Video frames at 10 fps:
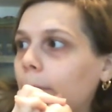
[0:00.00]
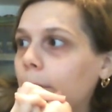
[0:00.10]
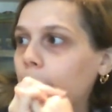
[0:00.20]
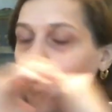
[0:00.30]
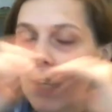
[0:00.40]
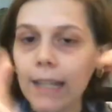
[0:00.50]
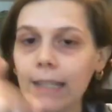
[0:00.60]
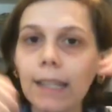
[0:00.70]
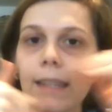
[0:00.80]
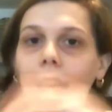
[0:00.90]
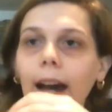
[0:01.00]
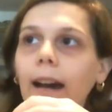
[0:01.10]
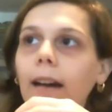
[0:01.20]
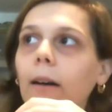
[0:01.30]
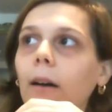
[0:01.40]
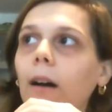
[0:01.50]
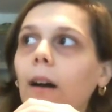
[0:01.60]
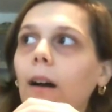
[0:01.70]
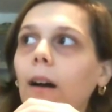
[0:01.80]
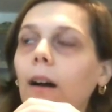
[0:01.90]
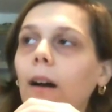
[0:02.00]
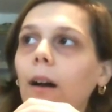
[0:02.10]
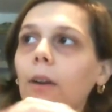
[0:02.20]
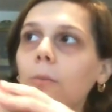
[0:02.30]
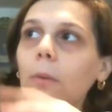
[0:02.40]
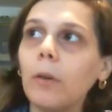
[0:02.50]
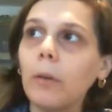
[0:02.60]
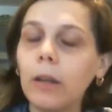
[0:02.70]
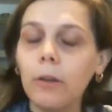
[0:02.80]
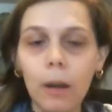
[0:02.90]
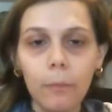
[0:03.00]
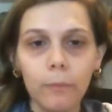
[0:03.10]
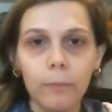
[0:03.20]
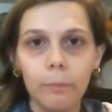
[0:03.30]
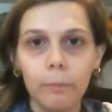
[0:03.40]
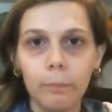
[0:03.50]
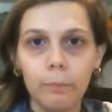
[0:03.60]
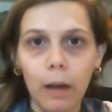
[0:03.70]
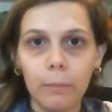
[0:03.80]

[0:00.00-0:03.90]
when I did that, I remember my grandpa